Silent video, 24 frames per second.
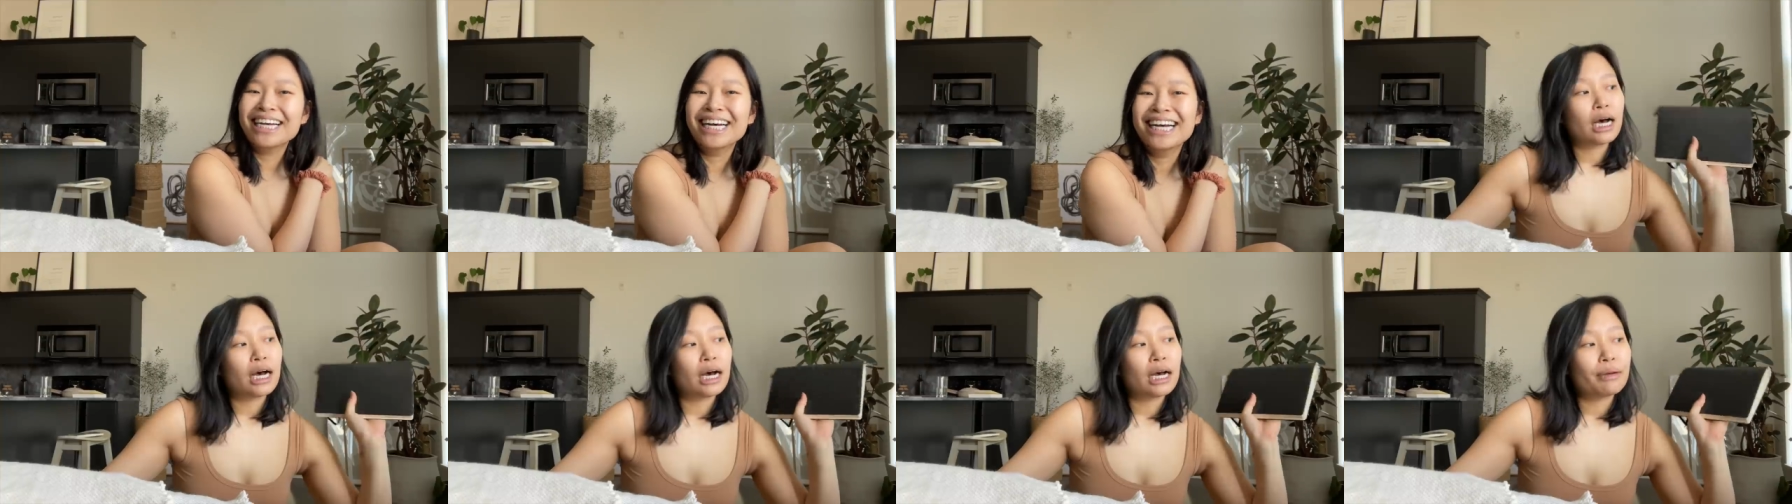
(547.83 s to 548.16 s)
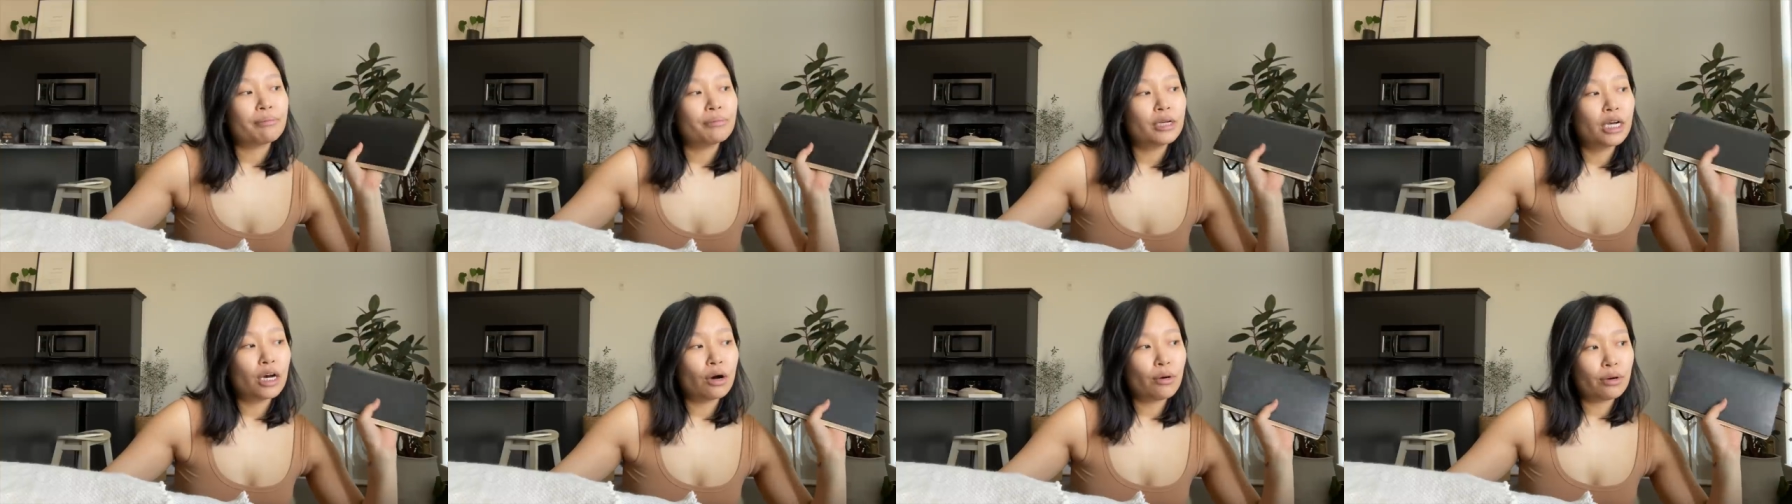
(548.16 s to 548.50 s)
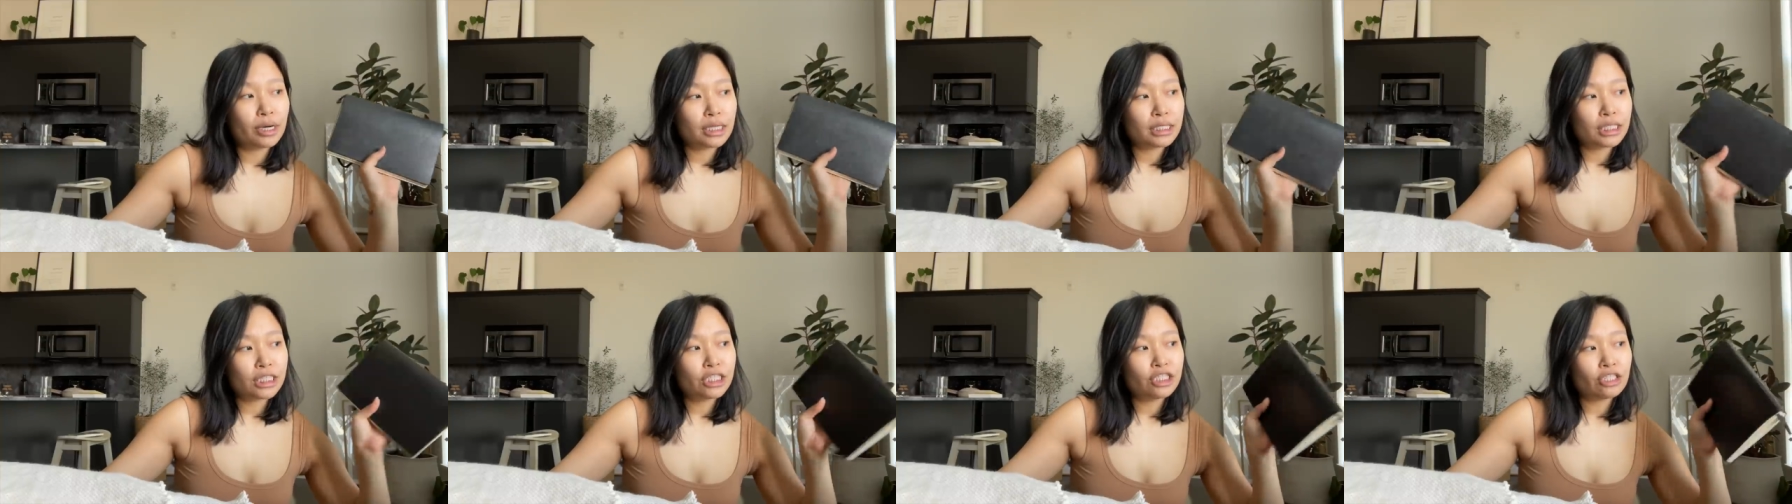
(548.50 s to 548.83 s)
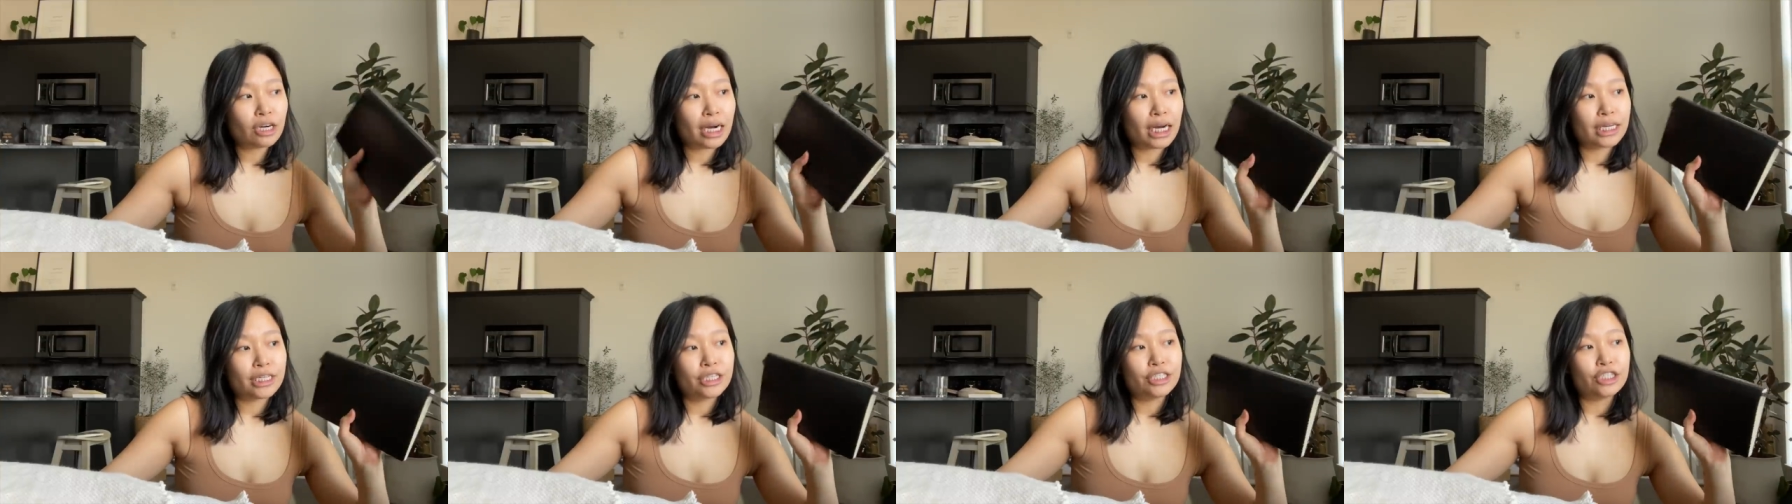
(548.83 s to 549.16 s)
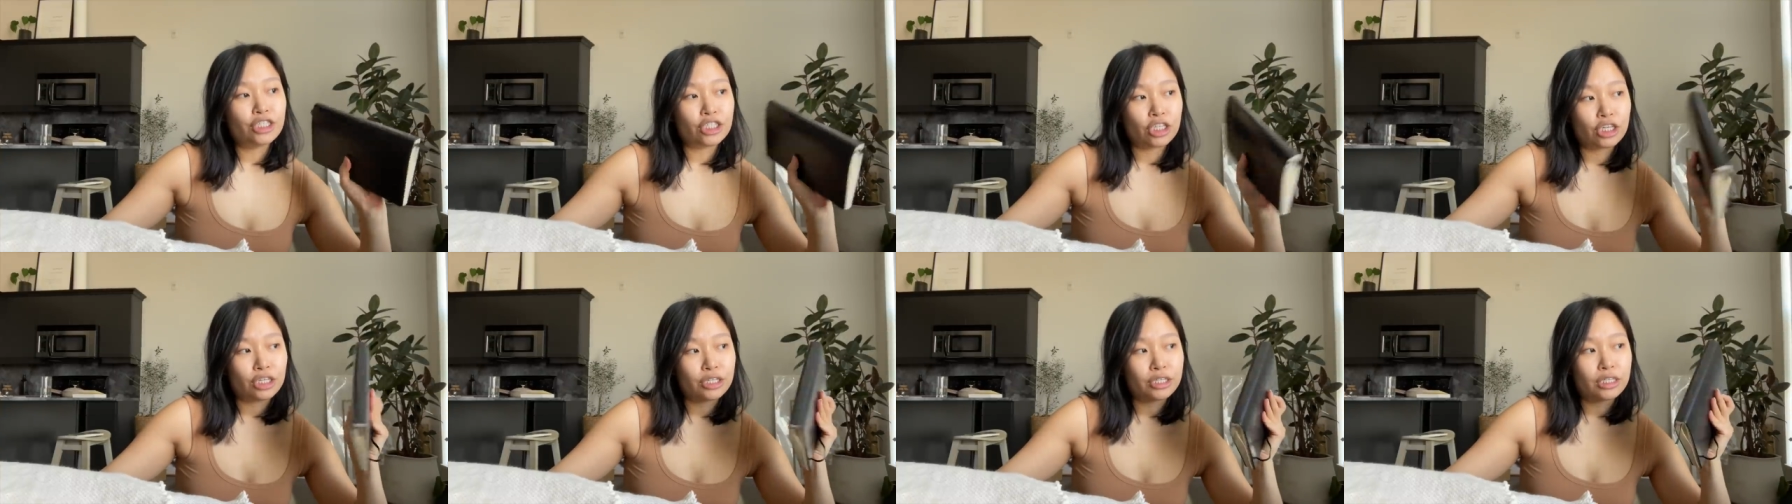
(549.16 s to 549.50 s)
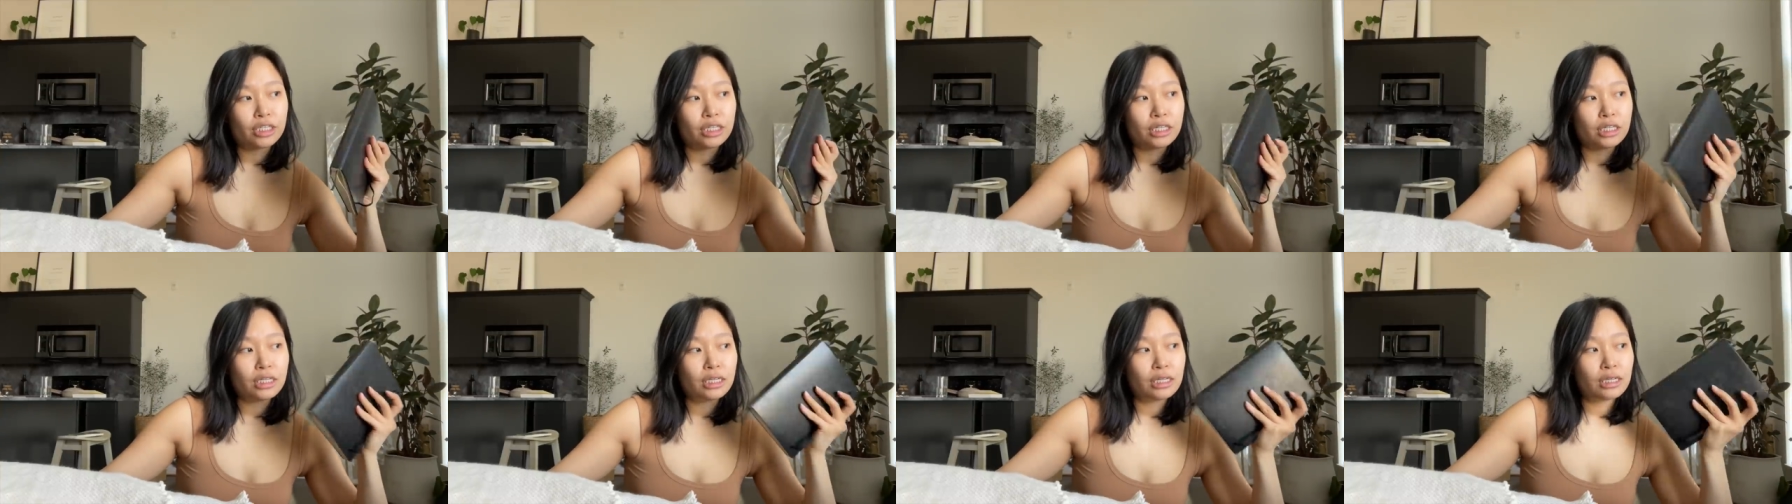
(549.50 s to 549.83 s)
I'm going to try to
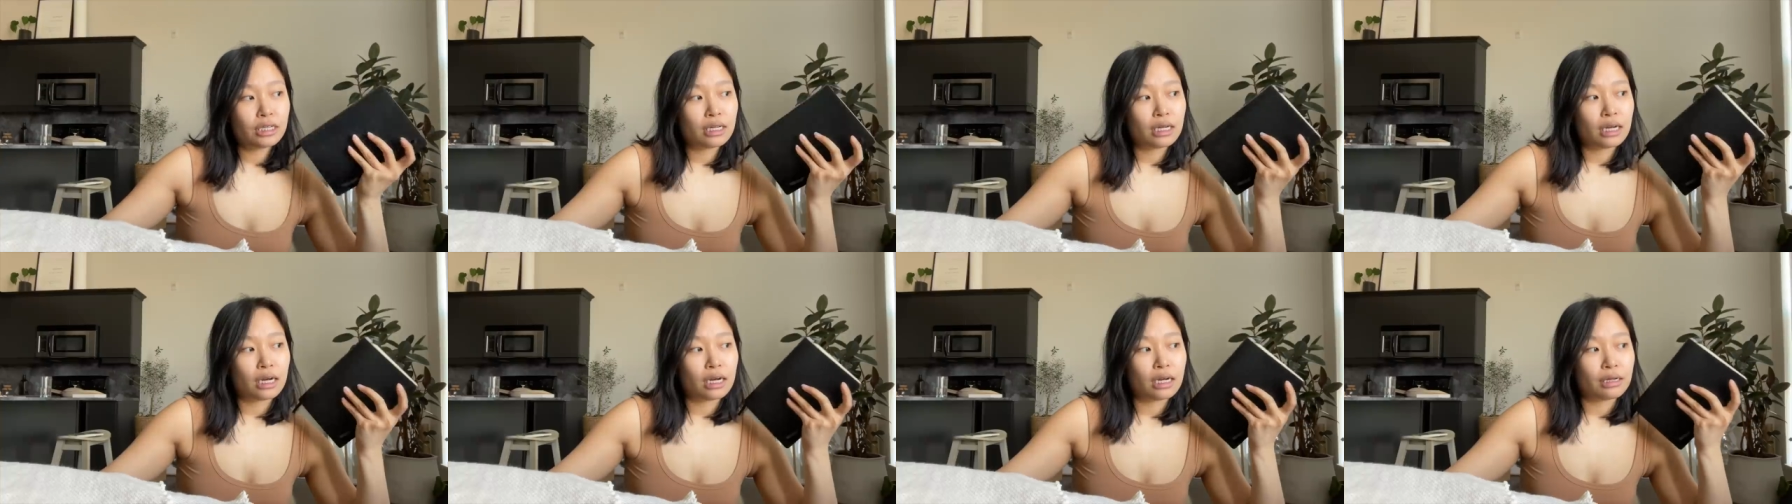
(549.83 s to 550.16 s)
journal